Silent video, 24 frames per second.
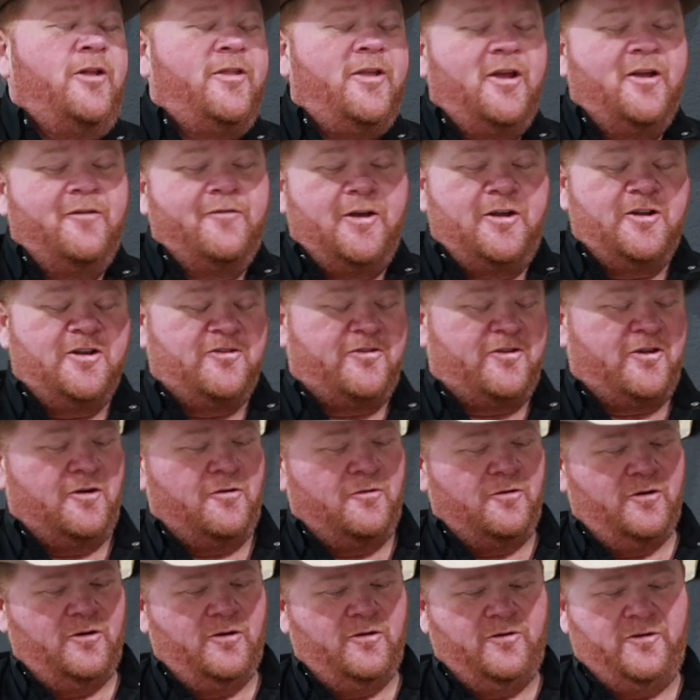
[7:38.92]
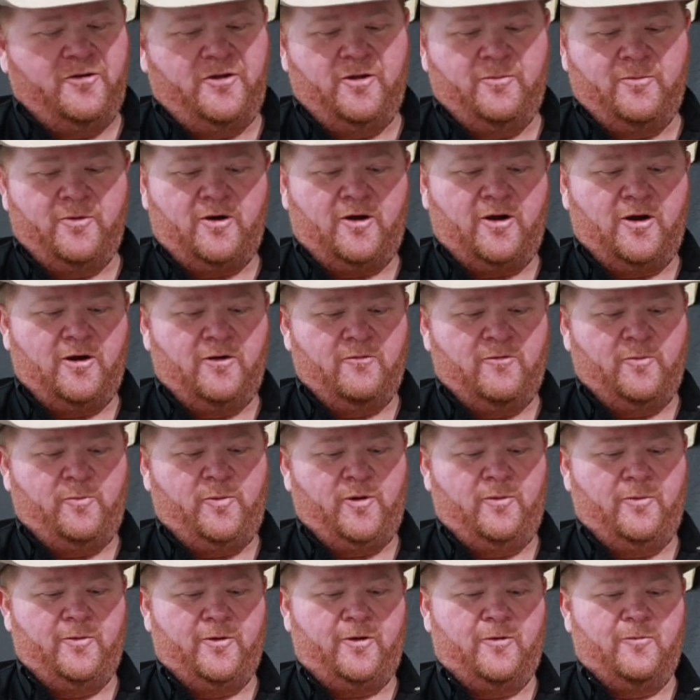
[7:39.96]
I think if they just get rid of the Democrat and
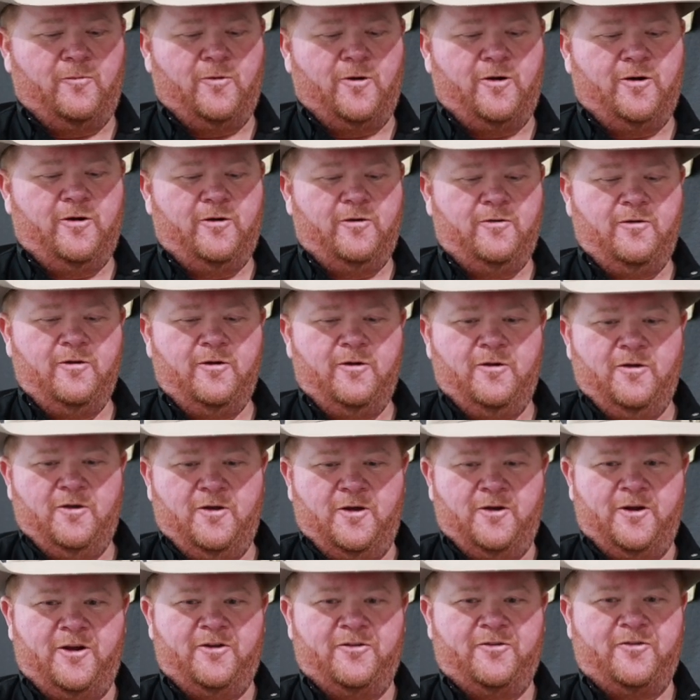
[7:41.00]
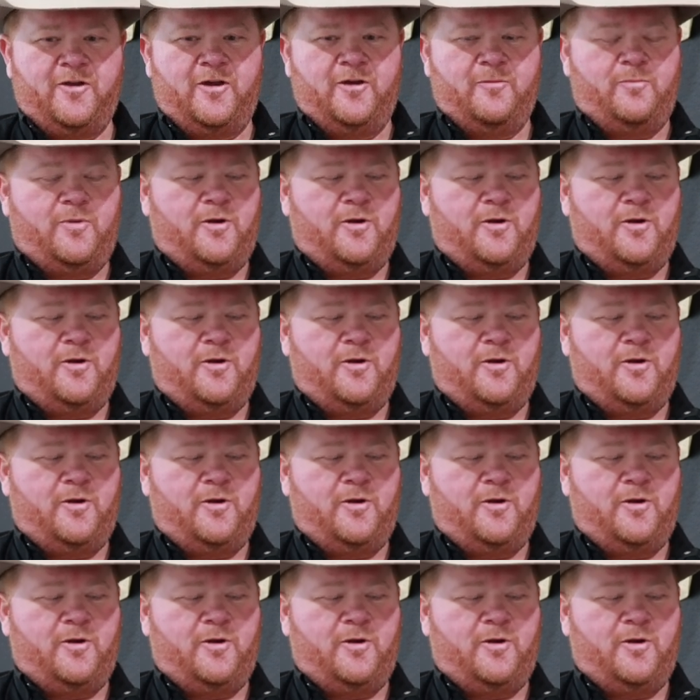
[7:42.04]
Republican word and they just had